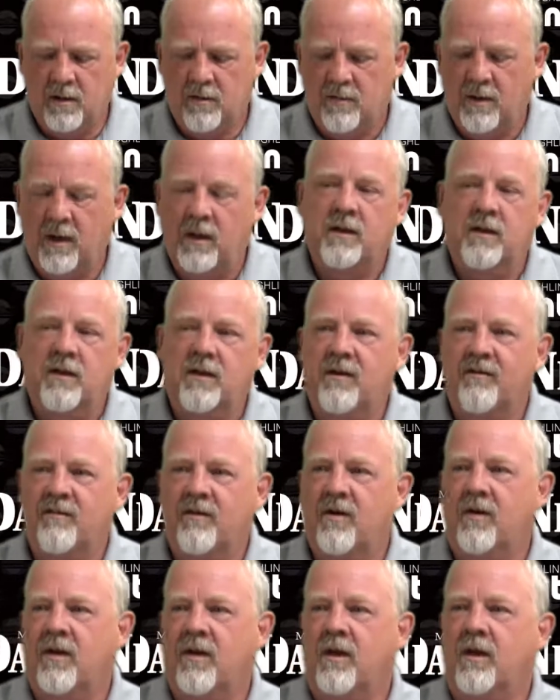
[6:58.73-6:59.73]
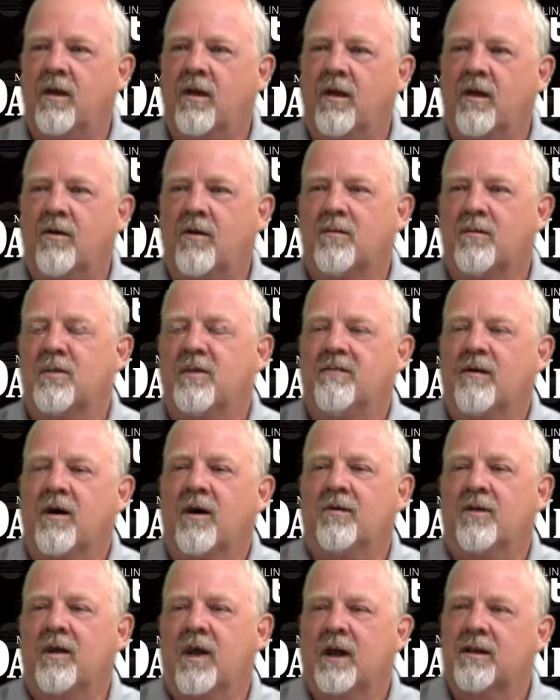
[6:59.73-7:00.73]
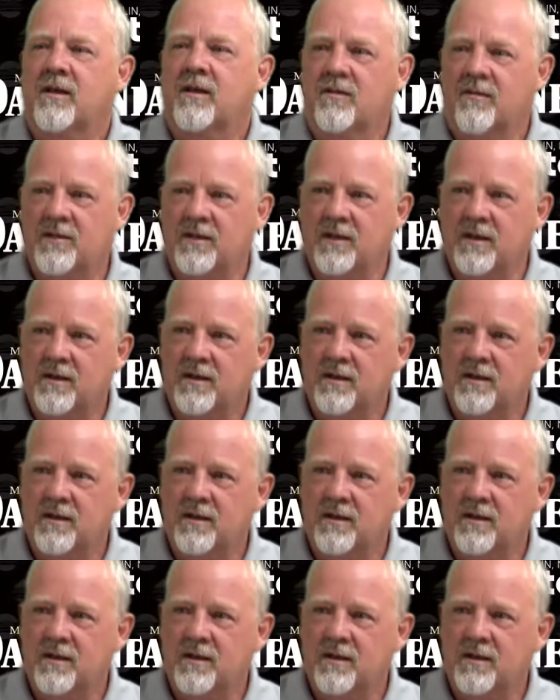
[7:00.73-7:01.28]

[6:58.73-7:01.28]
Well, you never know. Like, he could be found not guilty.